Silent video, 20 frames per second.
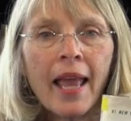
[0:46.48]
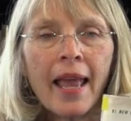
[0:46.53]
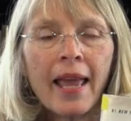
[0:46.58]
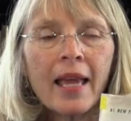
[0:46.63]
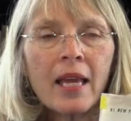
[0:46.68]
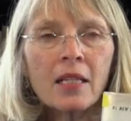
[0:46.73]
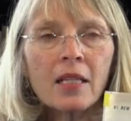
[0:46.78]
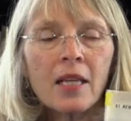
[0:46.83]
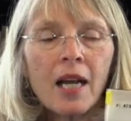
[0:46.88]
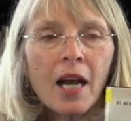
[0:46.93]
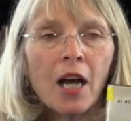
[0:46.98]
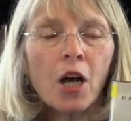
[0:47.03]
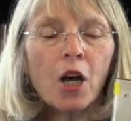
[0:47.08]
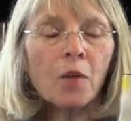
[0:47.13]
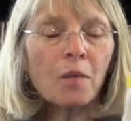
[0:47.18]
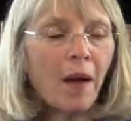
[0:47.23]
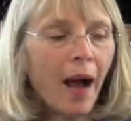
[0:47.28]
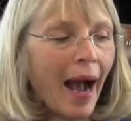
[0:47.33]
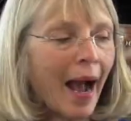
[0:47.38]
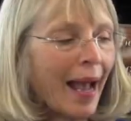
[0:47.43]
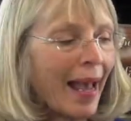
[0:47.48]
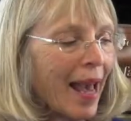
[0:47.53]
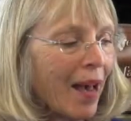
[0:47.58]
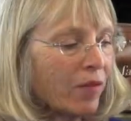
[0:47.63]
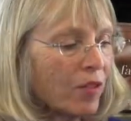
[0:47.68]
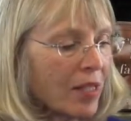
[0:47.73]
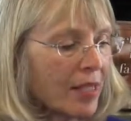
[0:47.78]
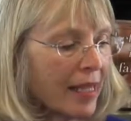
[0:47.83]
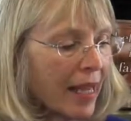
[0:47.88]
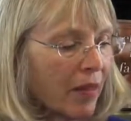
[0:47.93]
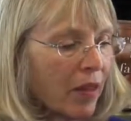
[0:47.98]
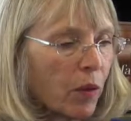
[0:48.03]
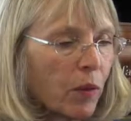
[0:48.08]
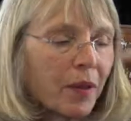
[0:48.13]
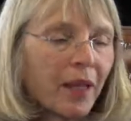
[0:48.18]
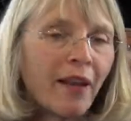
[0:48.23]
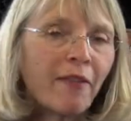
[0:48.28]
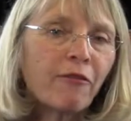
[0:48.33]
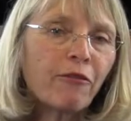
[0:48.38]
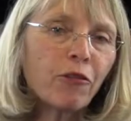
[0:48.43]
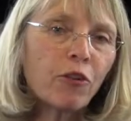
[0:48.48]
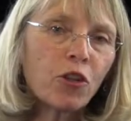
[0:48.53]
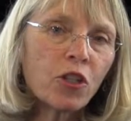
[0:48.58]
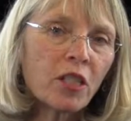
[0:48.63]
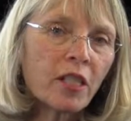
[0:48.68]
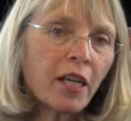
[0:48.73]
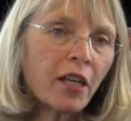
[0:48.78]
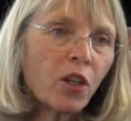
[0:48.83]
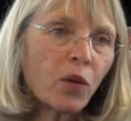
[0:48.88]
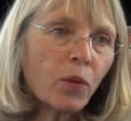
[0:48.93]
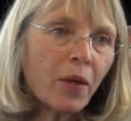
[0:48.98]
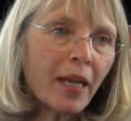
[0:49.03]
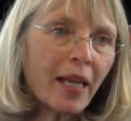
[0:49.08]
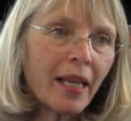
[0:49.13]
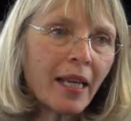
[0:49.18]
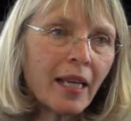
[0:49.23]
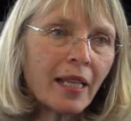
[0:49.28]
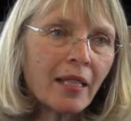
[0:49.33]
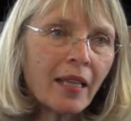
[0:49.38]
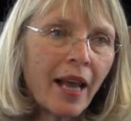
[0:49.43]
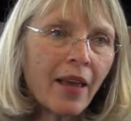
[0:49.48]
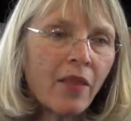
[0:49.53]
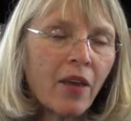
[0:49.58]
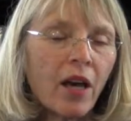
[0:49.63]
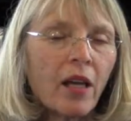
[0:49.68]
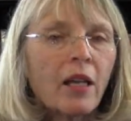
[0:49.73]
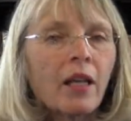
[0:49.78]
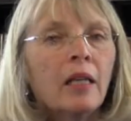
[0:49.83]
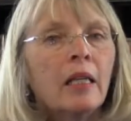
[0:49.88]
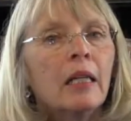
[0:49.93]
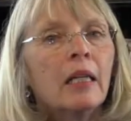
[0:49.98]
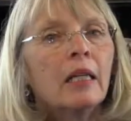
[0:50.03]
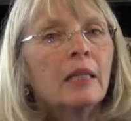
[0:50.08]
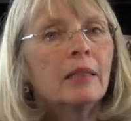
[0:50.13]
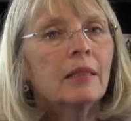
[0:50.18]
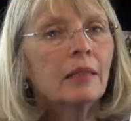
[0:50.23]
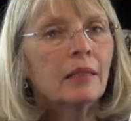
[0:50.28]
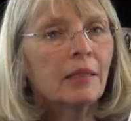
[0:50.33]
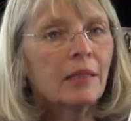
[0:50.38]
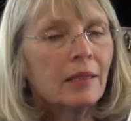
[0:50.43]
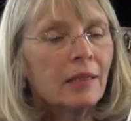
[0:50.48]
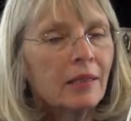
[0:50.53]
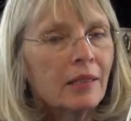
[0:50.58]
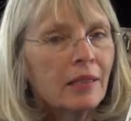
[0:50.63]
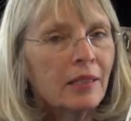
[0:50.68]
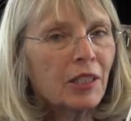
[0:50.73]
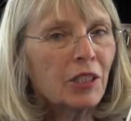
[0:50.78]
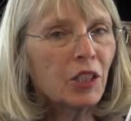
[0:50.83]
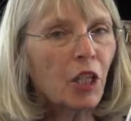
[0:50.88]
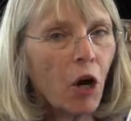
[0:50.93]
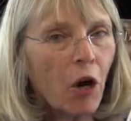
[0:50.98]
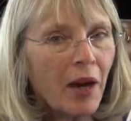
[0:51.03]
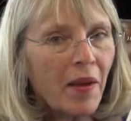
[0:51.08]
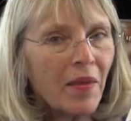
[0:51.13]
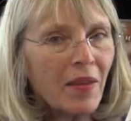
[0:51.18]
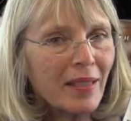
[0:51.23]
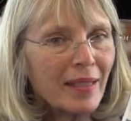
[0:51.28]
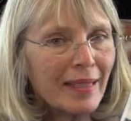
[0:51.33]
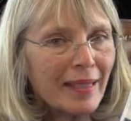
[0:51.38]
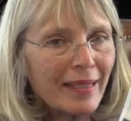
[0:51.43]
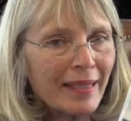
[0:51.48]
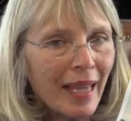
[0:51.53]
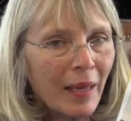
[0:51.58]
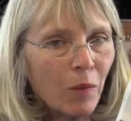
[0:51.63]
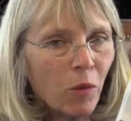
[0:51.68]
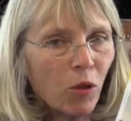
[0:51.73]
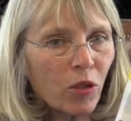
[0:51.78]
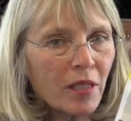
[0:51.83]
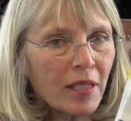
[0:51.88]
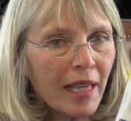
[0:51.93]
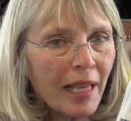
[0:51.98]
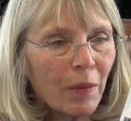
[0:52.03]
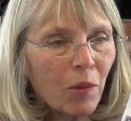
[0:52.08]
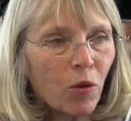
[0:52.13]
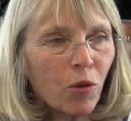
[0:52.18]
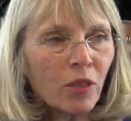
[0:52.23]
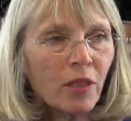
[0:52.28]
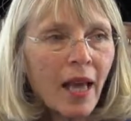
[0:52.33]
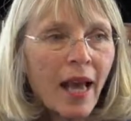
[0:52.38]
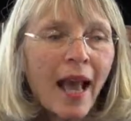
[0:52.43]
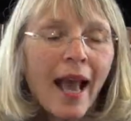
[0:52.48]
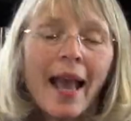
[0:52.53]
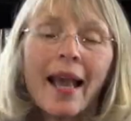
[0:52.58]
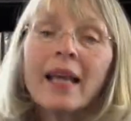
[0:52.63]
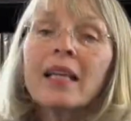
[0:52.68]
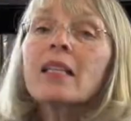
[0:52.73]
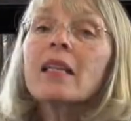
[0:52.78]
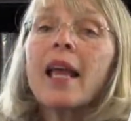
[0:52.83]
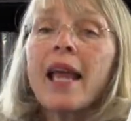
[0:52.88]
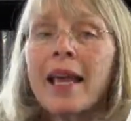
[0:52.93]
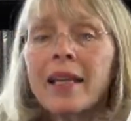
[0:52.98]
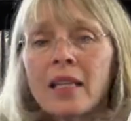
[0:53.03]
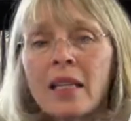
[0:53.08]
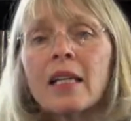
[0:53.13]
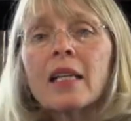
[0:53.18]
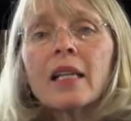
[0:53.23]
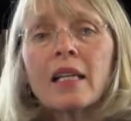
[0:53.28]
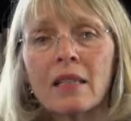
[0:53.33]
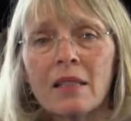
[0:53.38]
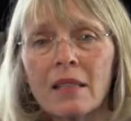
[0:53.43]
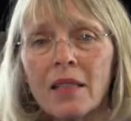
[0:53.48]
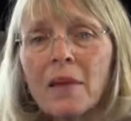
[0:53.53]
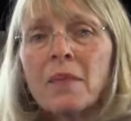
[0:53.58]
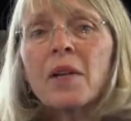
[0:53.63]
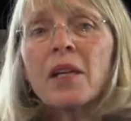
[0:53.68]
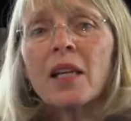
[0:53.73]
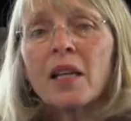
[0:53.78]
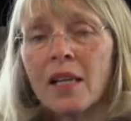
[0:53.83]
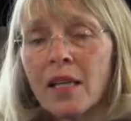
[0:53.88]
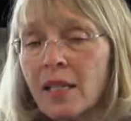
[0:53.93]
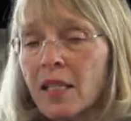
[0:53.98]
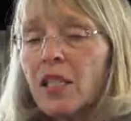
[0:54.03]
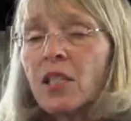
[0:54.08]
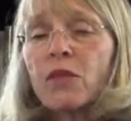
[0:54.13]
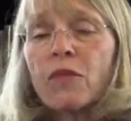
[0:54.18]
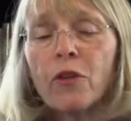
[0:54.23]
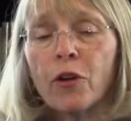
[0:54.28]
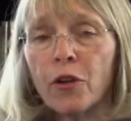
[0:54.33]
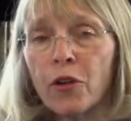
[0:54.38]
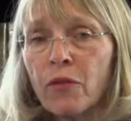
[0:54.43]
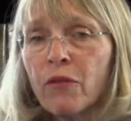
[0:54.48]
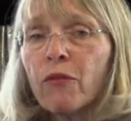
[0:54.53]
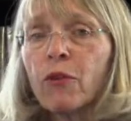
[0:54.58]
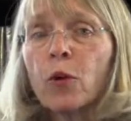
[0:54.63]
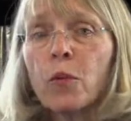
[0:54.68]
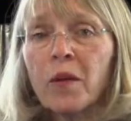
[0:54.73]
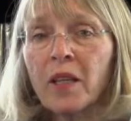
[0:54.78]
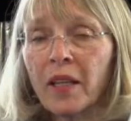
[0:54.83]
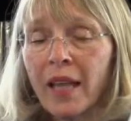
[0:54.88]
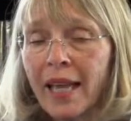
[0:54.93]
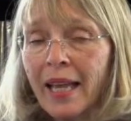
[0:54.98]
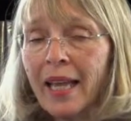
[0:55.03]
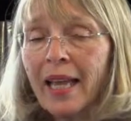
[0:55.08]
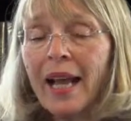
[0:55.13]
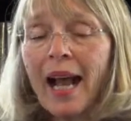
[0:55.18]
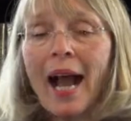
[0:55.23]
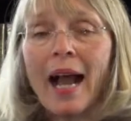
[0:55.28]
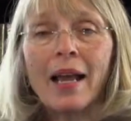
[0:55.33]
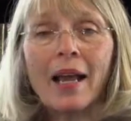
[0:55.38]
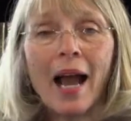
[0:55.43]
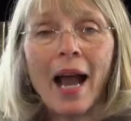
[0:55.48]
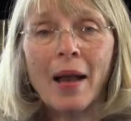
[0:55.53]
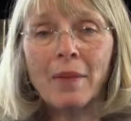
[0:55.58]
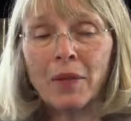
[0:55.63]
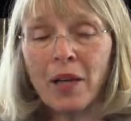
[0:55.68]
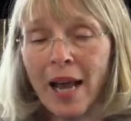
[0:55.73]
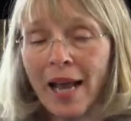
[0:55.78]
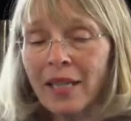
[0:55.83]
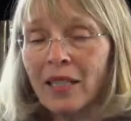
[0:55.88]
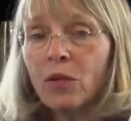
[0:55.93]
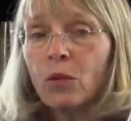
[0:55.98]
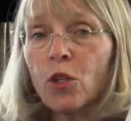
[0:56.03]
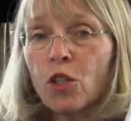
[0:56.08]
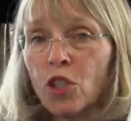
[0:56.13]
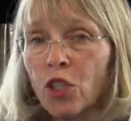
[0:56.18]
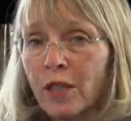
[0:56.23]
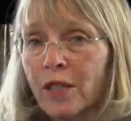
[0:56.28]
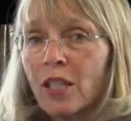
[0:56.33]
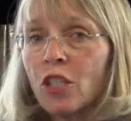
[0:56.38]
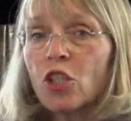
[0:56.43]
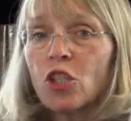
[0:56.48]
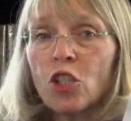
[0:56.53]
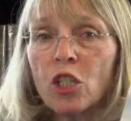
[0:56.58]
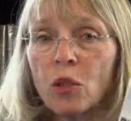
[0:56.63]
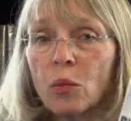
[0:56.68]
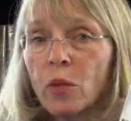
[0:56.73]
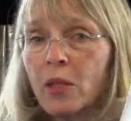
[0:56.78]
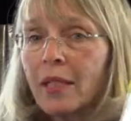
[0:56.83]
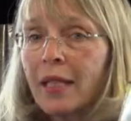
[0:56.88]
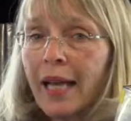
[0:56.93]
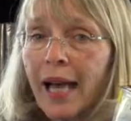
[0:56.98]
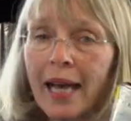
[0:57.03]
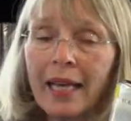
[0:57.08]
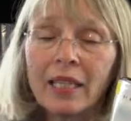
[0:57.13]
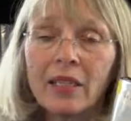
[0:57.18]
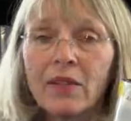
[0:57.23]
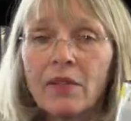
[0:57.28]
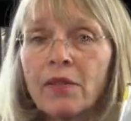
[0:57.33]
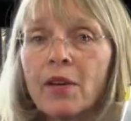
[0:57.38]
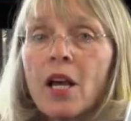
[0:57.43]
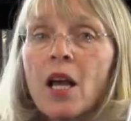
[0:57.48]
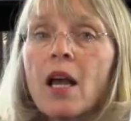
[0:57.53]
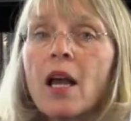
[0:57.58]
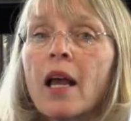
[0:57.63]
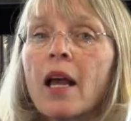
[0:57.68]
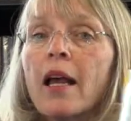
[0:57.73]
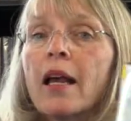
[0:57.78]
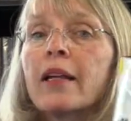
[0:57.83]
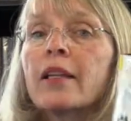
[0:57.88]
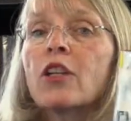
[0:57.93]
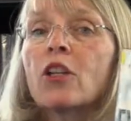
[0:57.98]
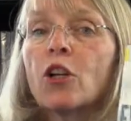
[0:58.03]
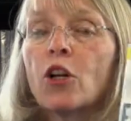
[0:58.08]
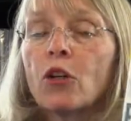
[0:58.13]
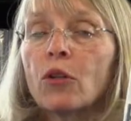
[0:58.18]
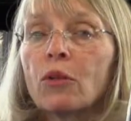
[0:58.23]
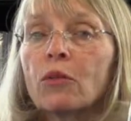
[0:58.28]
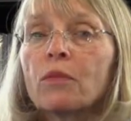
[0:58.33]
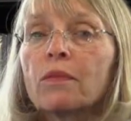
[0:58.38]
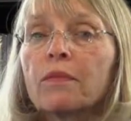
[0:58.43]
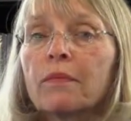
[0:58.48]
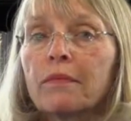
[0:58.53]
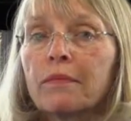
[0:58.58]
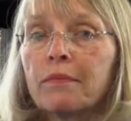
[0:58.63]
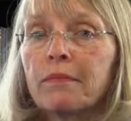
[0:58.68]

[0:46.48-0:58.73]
And I have to say that when I first started reading it, I thought, ooh, sorry, this is same old, same old. And it is. I mean, it is. It's very formulaic. I'm kind of wishing that she would kind of, you know,